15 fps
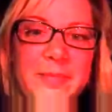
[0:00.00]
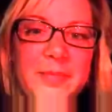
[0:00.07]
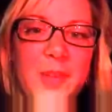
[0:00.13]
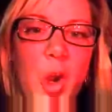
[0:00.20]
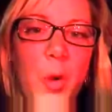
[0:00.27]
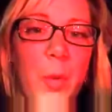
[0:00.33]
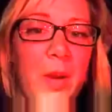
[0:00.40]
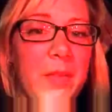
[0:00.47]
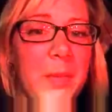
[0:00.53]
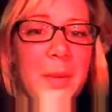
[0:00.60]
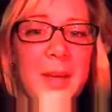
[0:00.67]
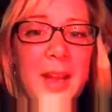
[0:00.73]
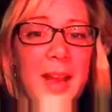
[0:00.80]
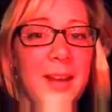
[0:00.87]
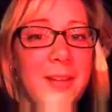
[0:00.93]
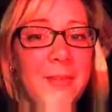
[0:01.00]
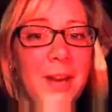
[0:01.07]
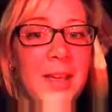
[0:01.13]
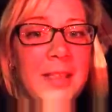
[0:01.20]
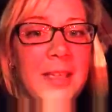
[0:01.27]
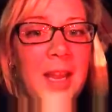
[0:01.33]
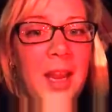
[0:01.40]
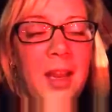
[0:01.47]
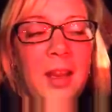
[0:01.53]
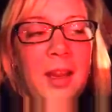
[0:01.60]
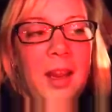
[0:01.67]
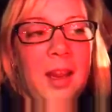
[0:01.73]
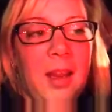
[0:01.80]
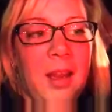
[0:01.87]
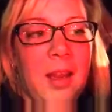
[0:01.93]
hope everybody had a great day,
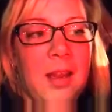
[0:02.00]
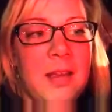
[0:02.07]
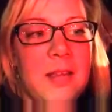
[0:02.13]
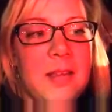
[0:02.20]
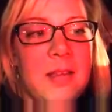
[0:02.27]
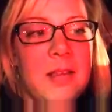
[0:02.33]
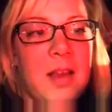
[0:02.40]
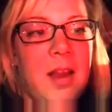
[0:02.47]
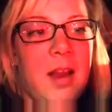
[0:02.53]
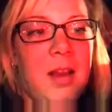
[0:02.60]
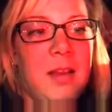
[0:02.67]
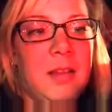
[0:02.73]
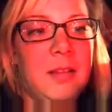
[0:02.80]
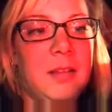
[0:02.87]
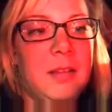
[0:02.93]
and I